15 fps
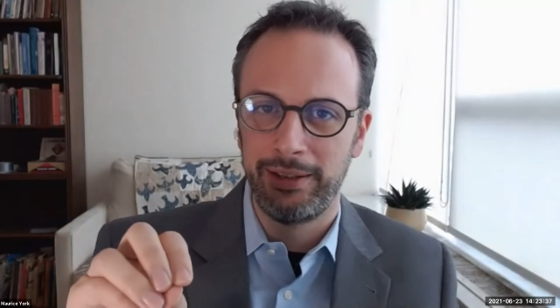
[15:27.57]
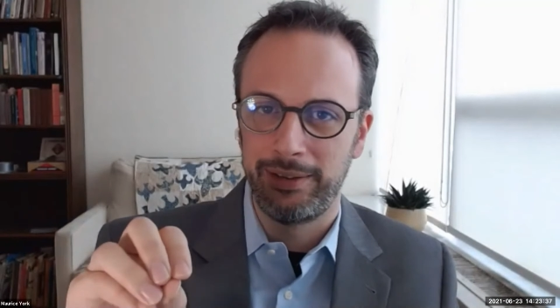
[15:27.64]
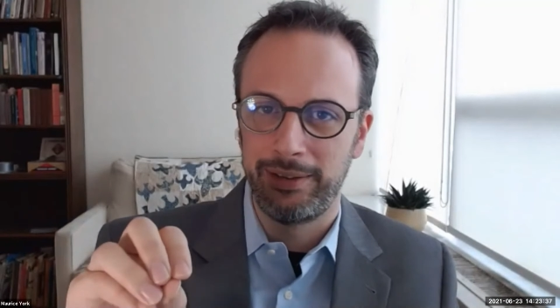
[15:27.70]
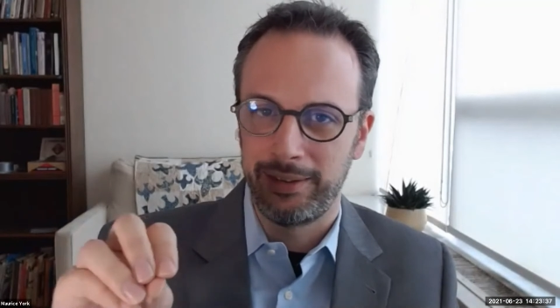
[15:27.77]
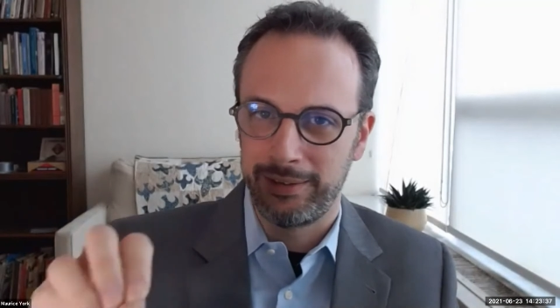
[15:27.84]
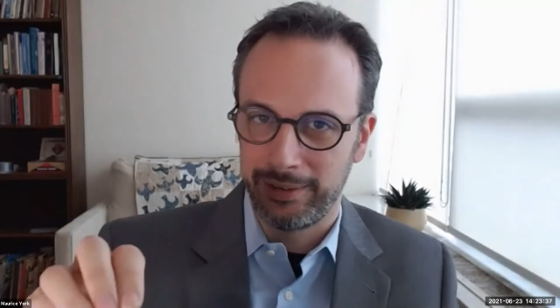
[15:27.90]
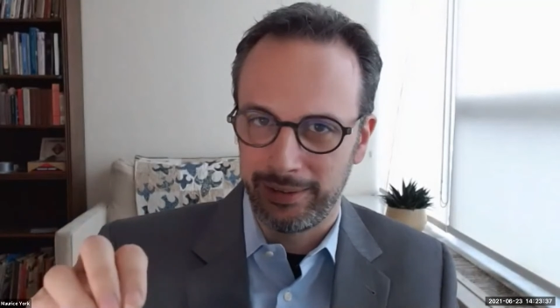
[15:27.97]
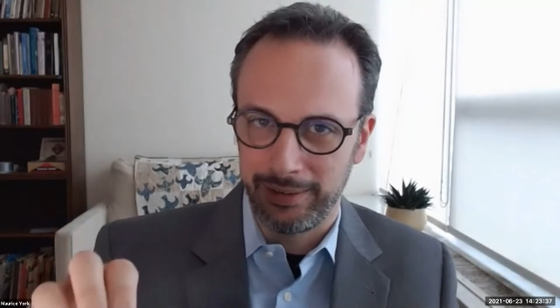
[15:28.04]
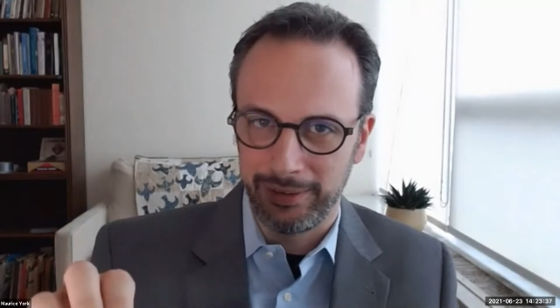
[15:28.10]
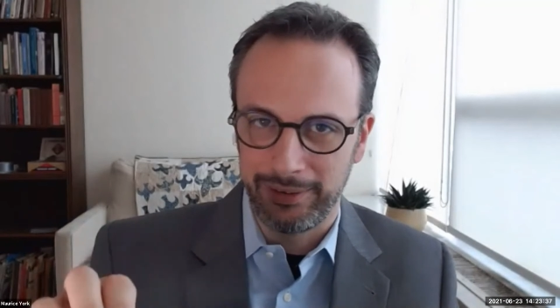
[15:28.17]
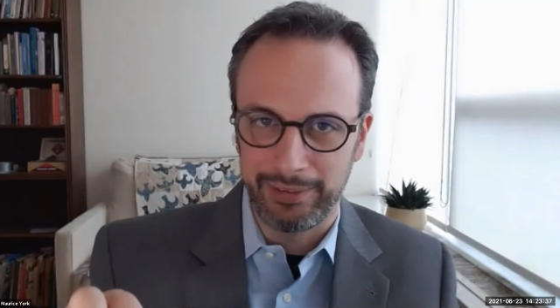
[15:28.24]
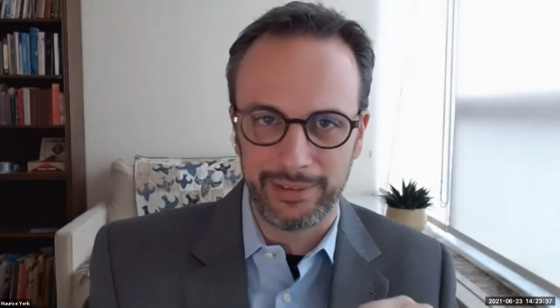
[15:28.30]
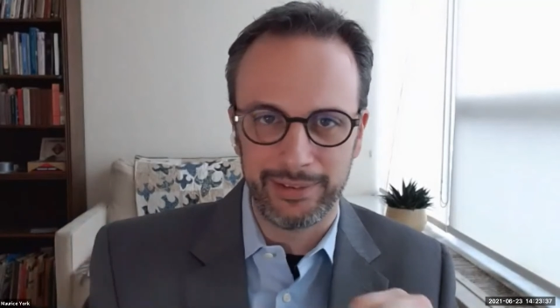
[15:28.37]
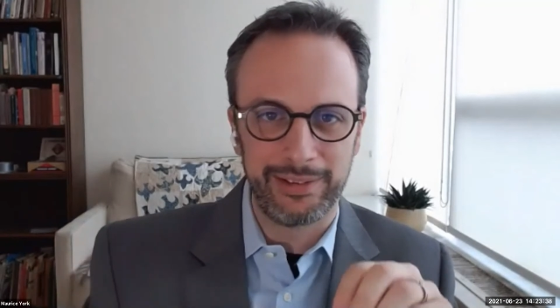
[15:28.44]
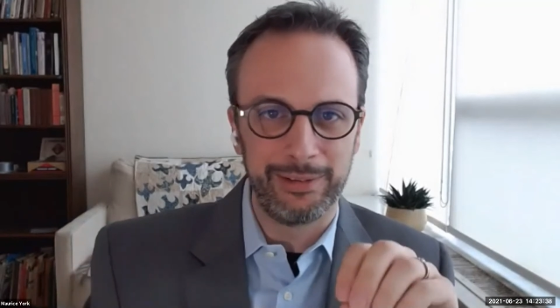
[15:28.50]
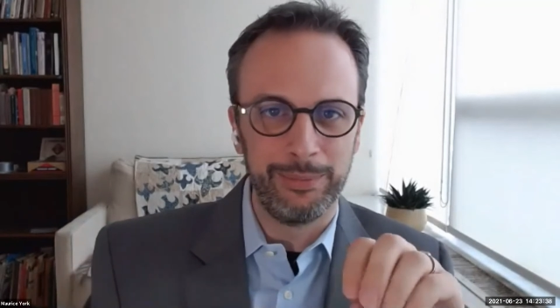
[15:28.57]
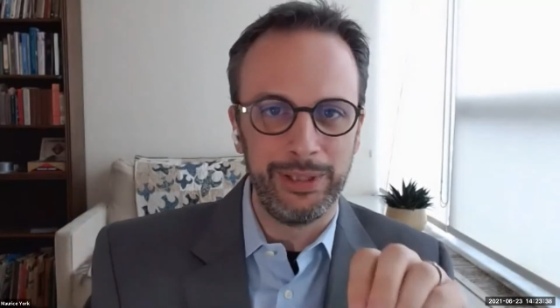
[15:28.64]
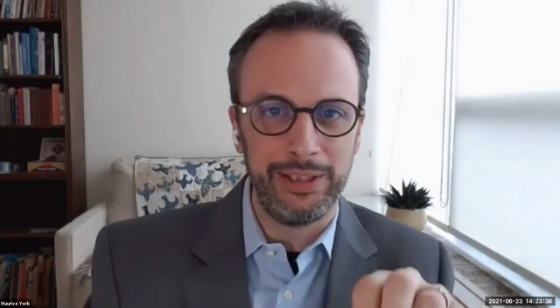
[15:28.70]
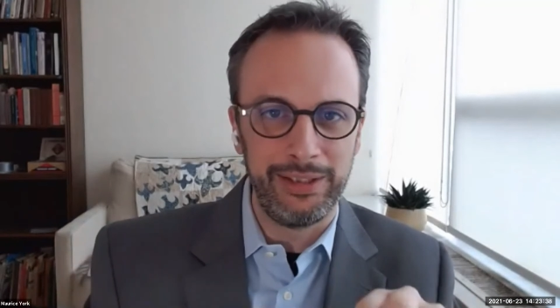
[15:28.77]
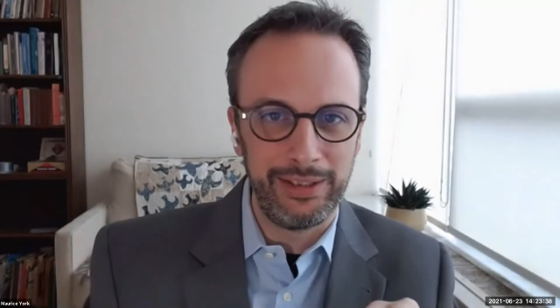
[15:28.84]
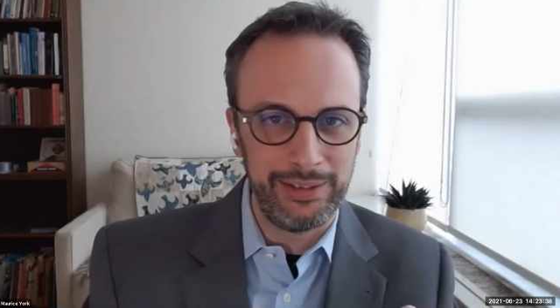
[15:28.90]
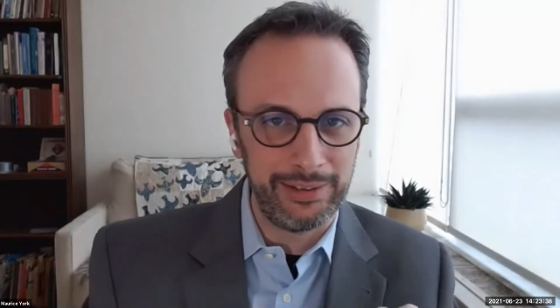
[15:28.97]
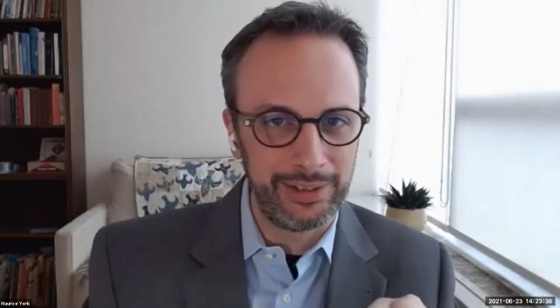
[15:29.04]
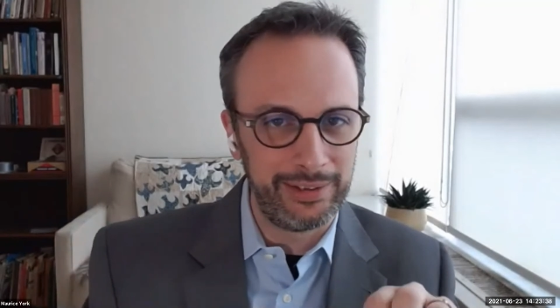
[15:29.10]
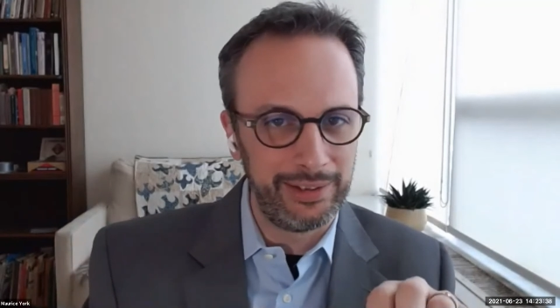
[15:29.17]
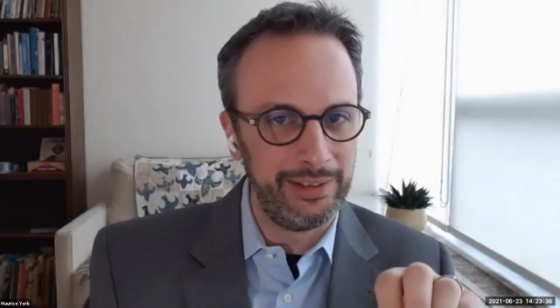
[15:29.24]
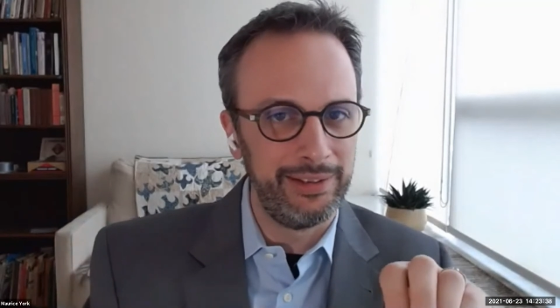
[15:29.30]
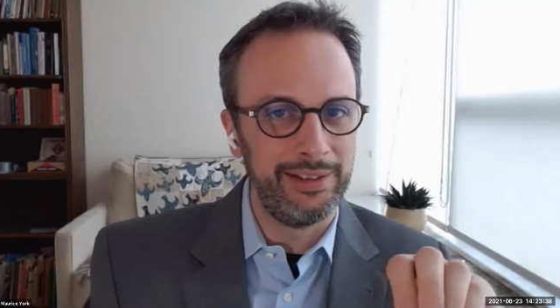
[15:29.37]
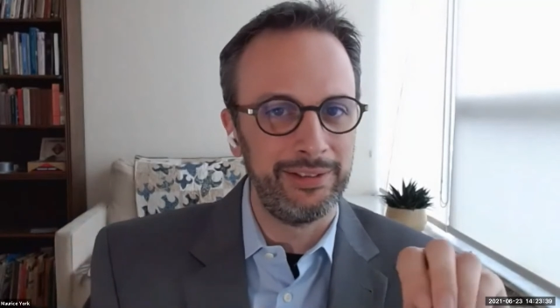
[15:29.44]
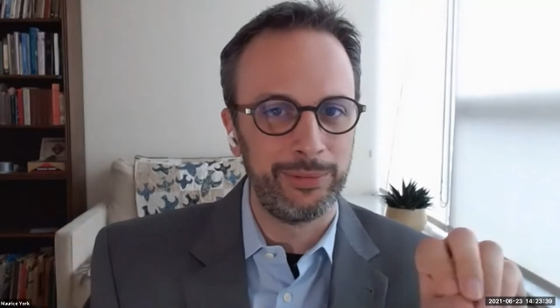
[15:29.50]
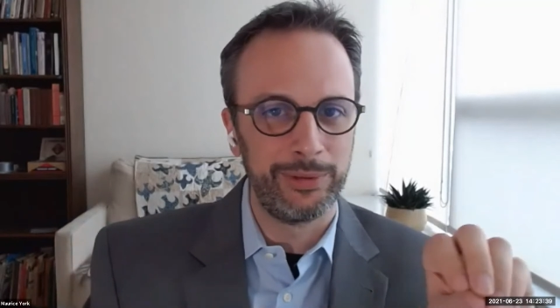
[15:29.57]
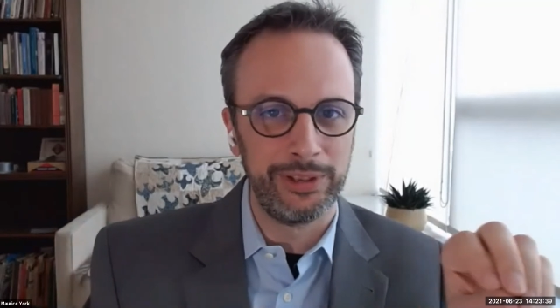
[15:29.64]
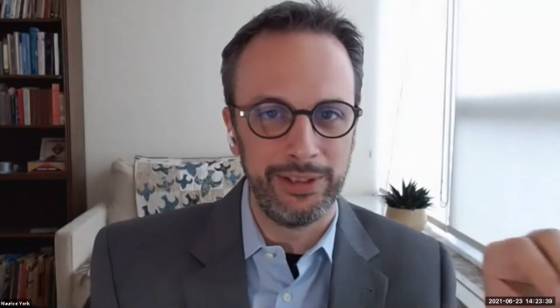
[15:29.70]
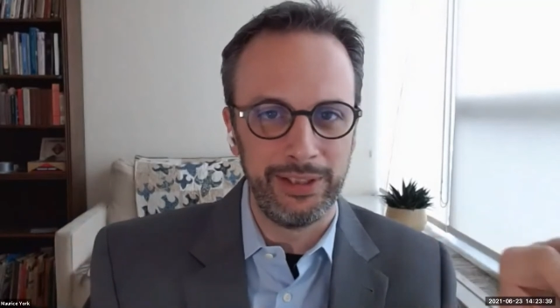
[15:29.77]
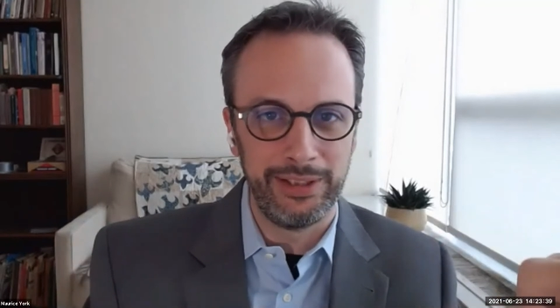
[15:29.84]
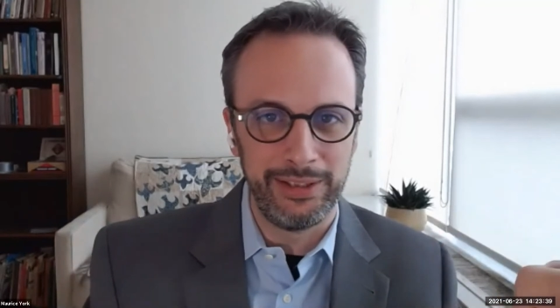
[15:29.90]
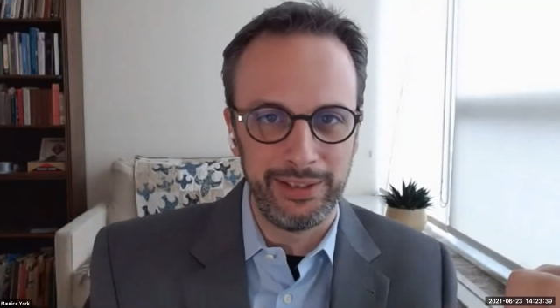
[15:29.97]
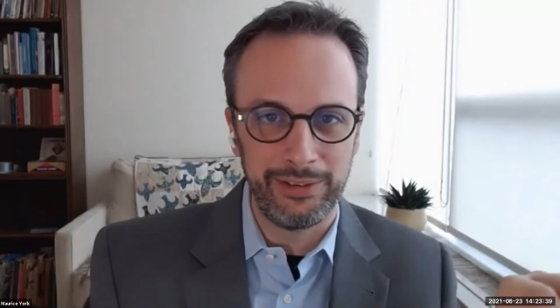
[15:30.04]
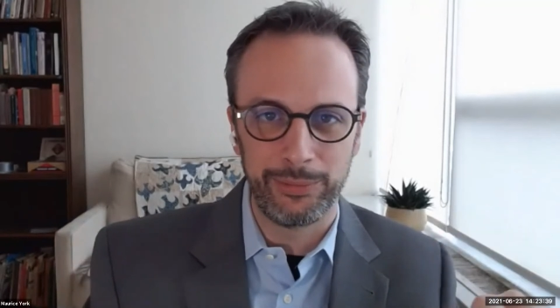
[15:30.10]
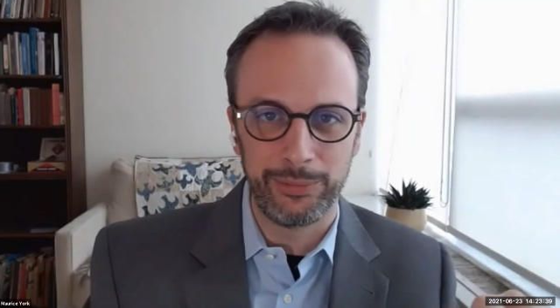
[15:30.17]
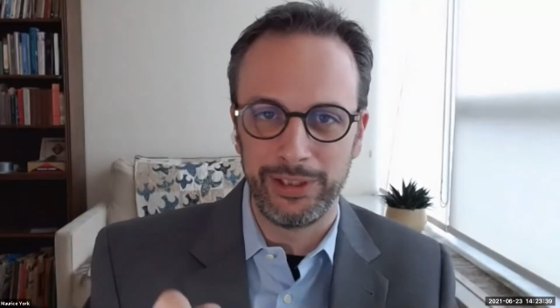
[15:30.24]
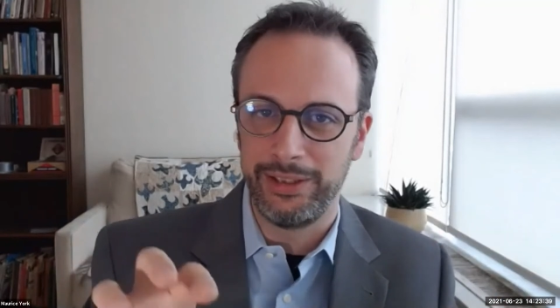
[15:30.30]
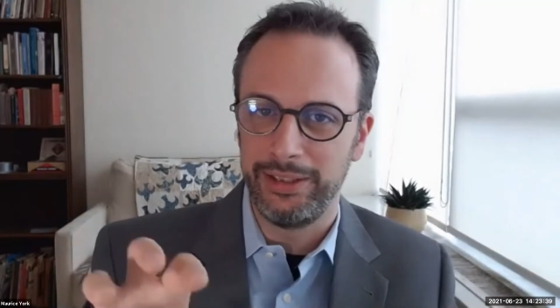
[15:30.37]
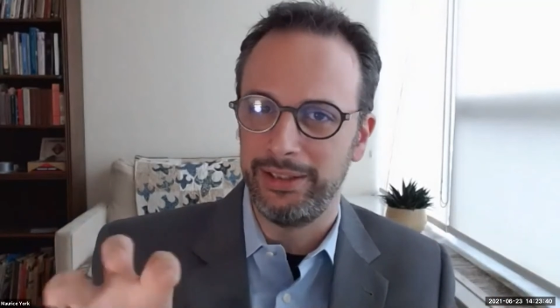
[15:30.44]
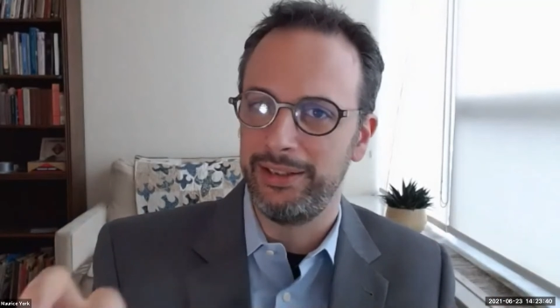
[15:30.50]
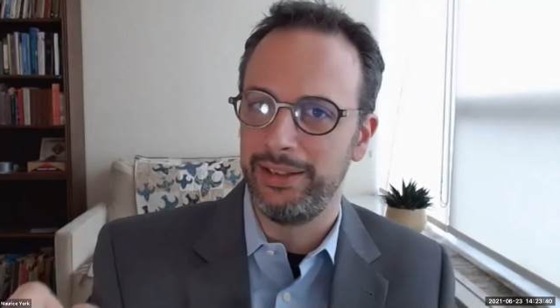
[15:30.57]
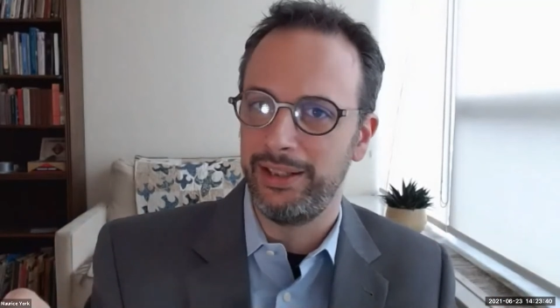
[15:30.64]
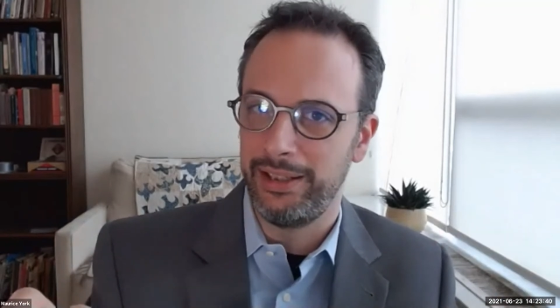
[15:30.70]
sits in this system and in this one and this one and